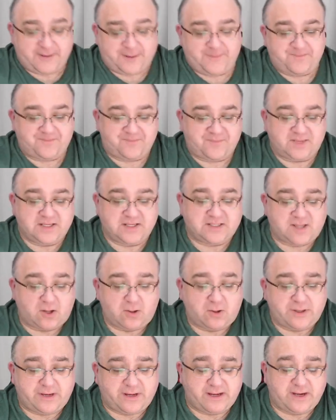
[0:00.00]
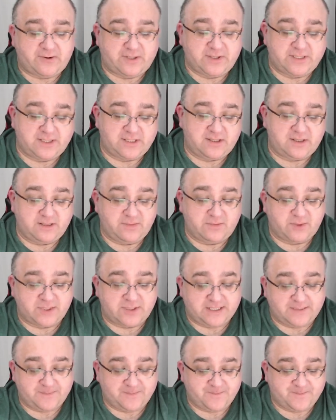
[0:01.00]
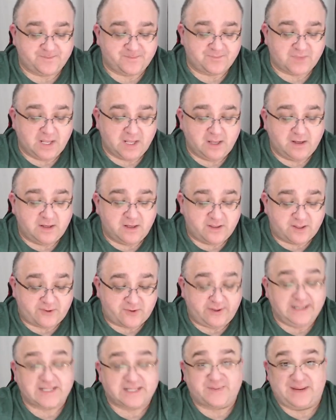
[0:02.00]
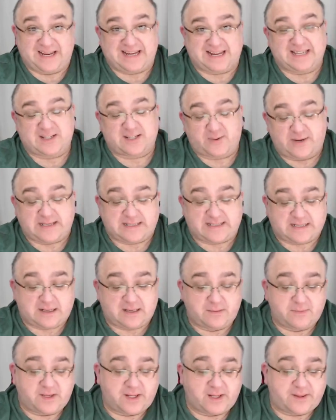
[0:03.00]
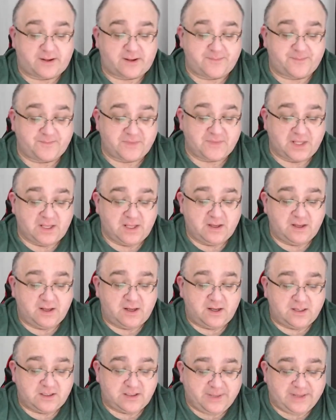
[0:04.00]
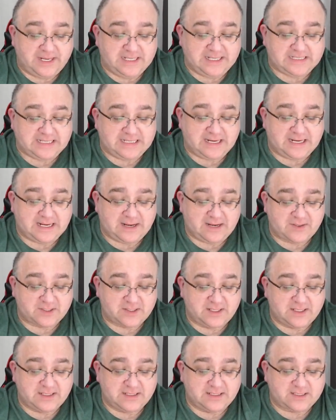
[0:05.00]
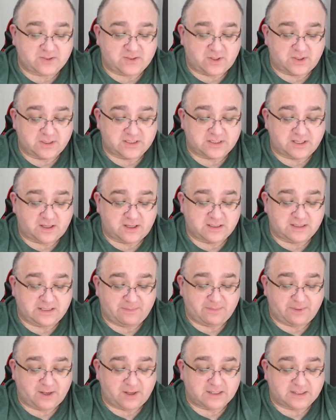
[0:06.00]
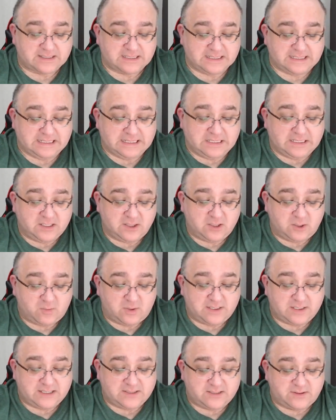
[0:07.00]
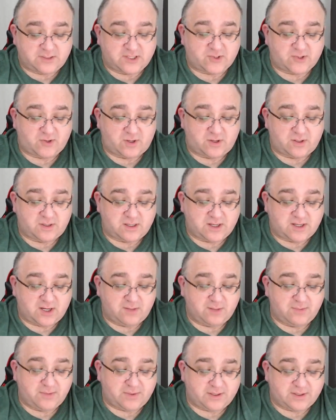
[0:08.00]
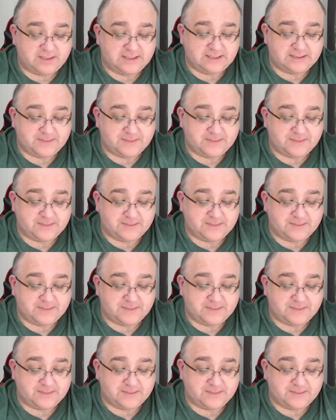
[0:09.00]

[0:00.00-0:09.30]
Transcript: It's cold out here in the early morning. The green smack is quick to come by, though. The pea stink outside his squats hardly bugs, not while he's all strung on coma bodies.